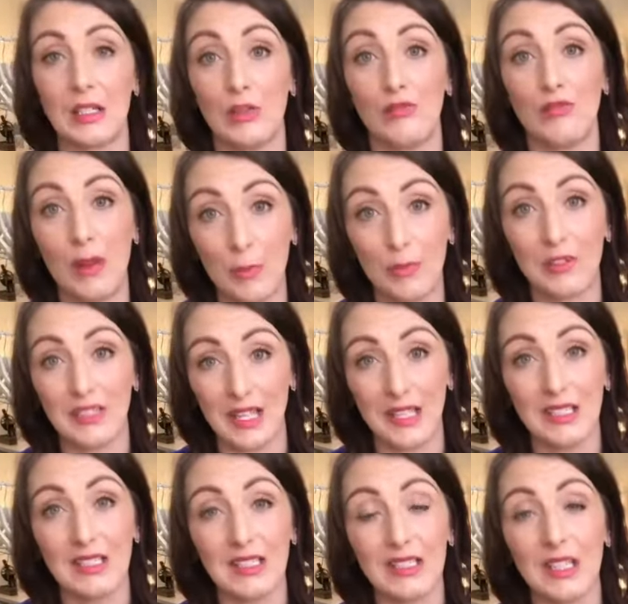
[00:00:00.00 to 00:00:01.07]
represent
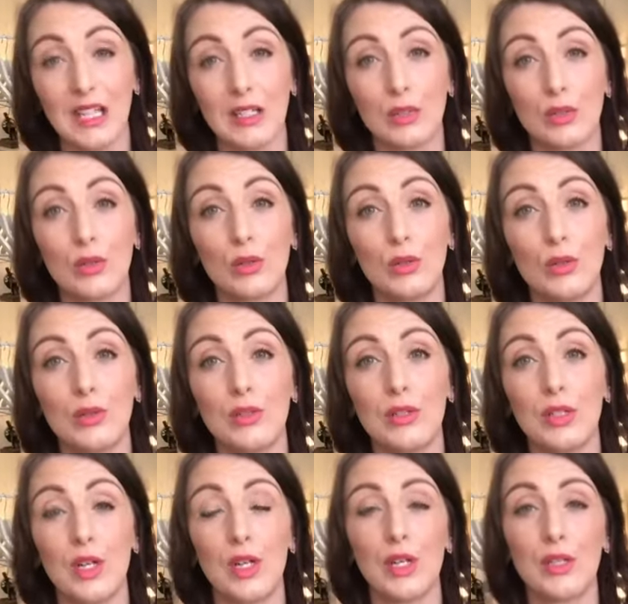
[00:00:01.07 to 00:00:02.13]
your style code.
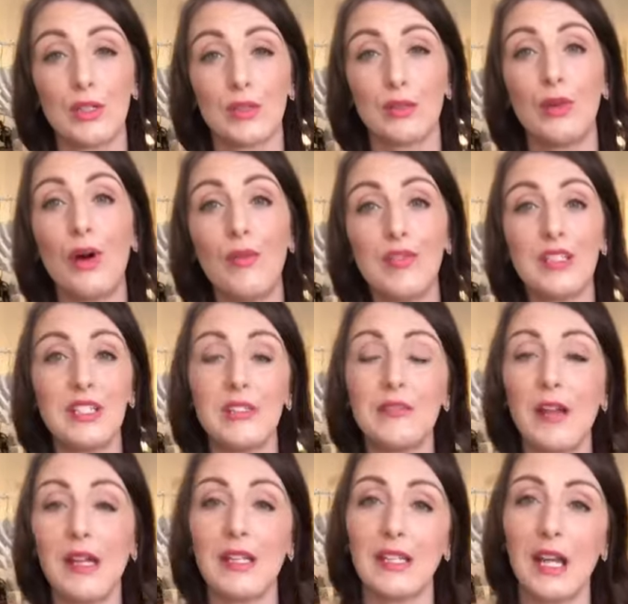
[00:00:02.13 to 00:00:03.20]
So obviously
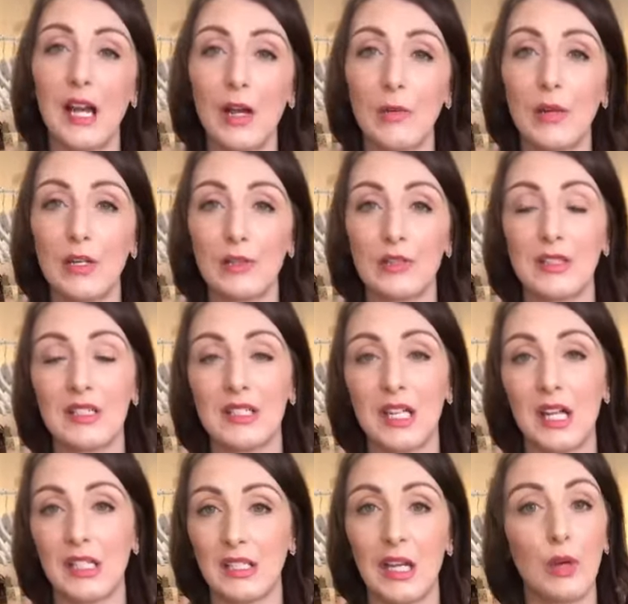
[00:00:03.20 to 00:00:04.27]
right now, I
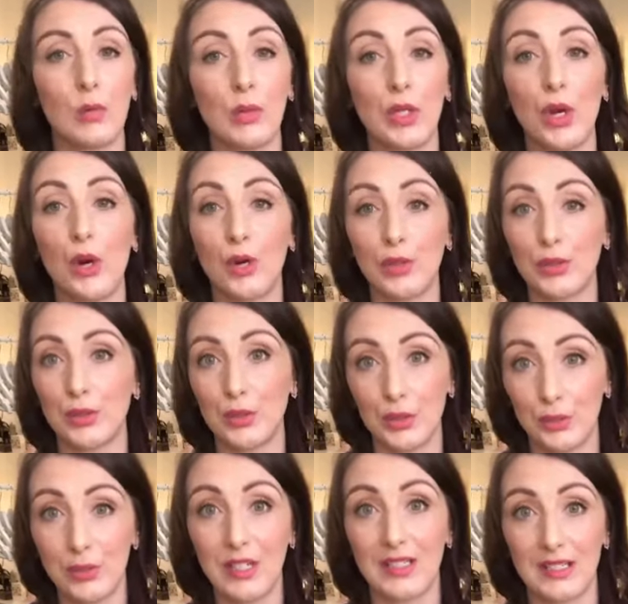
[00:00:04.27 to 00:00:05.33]
understand that we aren't
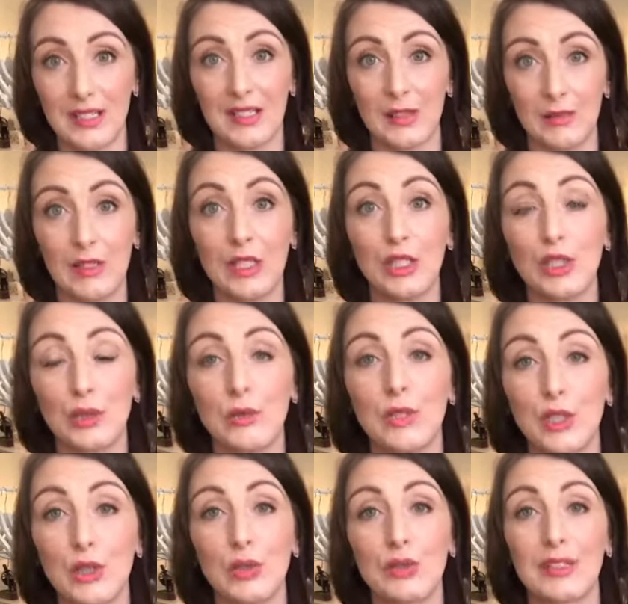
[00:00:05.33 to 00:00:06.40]
necessarily doing
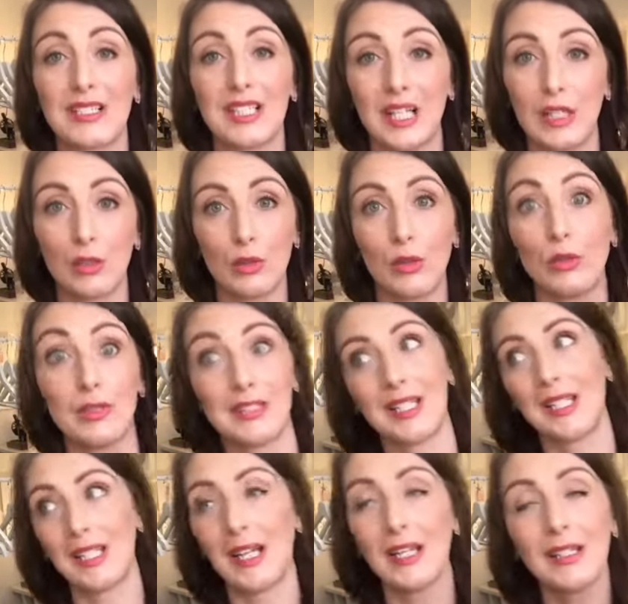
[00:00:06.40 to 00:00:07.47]
your style code
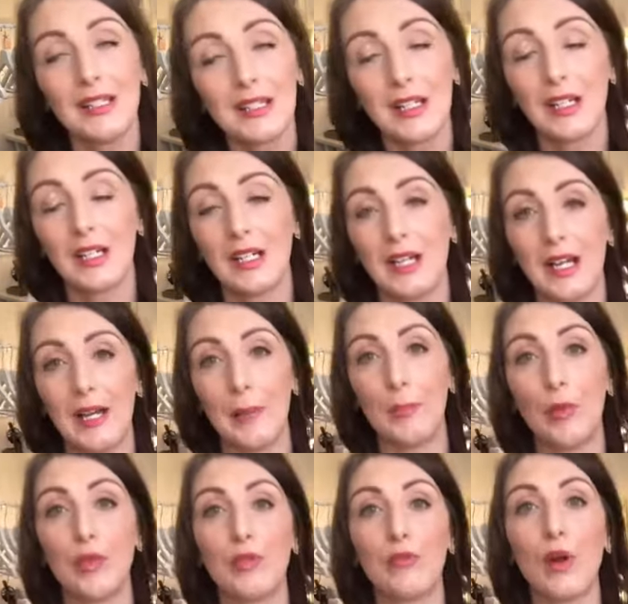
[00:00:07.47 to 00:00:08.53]
tonight. But
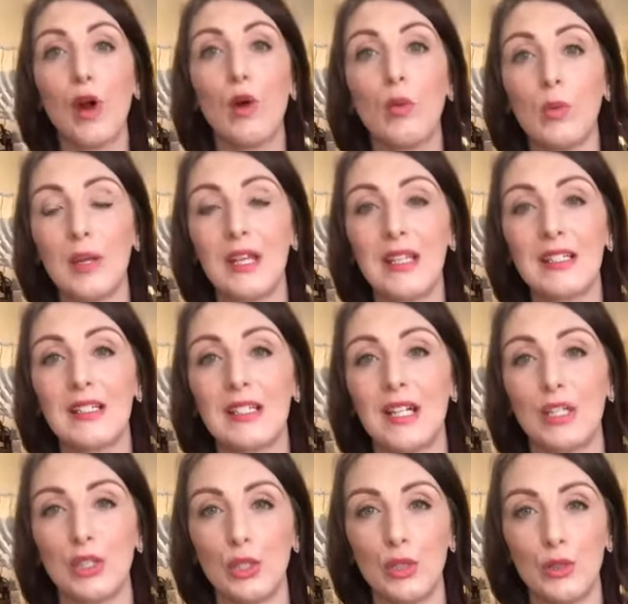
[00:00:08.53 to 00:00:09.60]
there are ways that
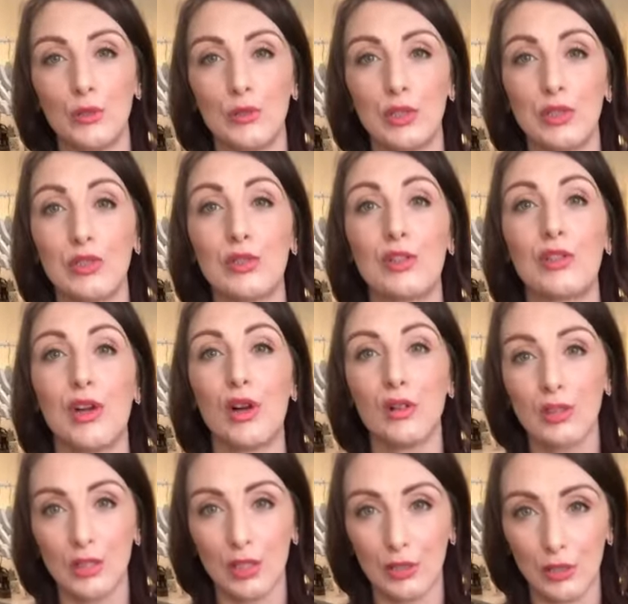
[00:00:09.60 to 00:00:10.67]
you can start
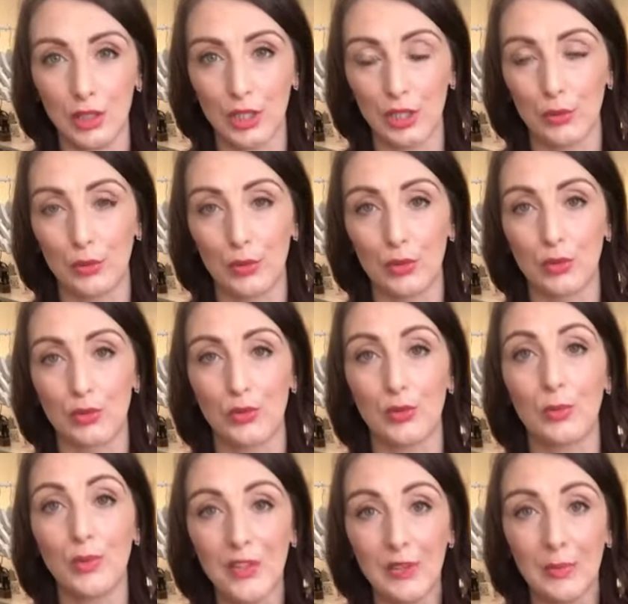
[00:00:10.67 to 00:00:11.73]
to look at your wardrobe
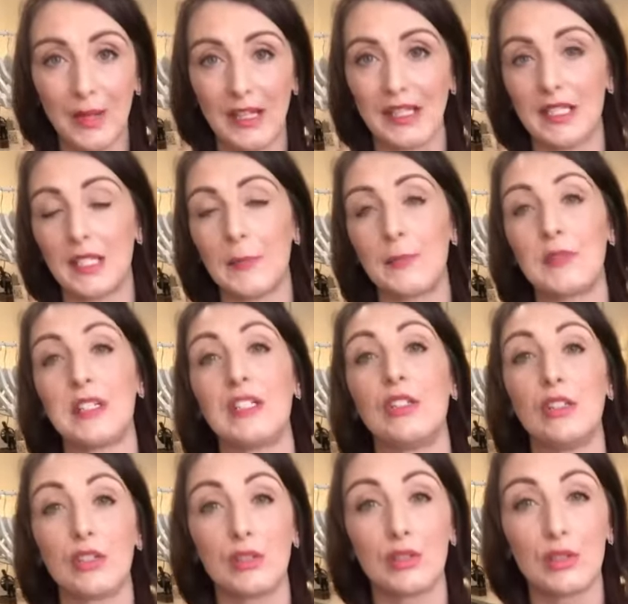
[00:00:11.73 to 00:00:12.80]
with my tips and you
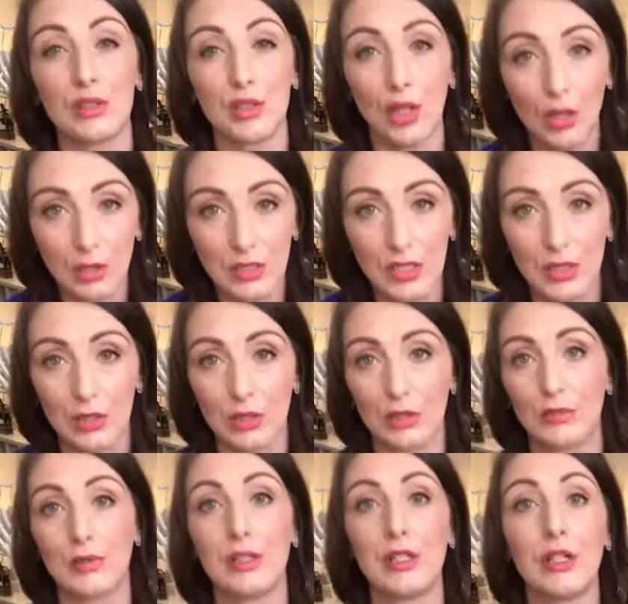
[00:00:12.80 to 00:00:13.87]
can start
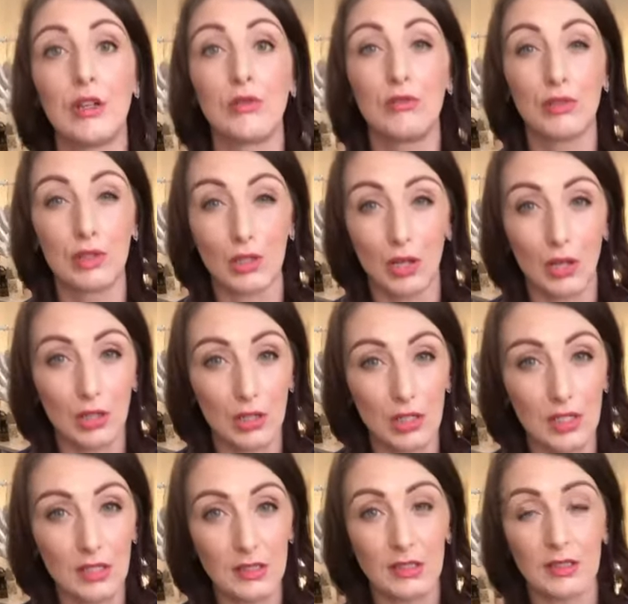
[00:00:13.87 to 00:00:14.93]
decluttering
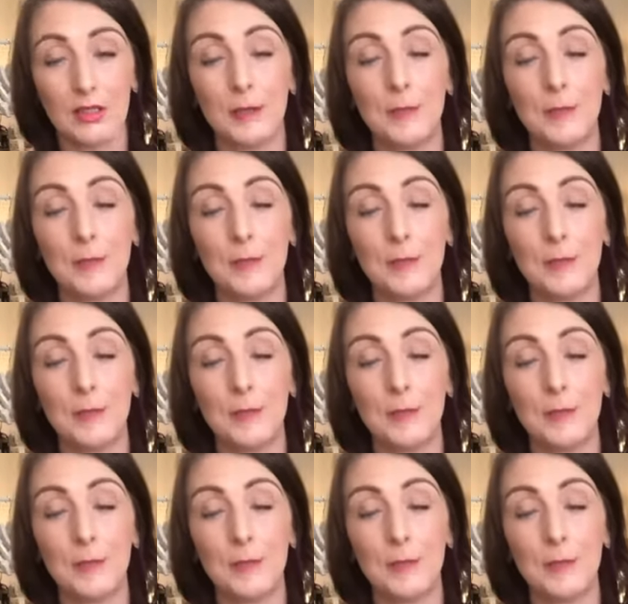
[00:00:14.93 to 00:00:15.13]
regardless.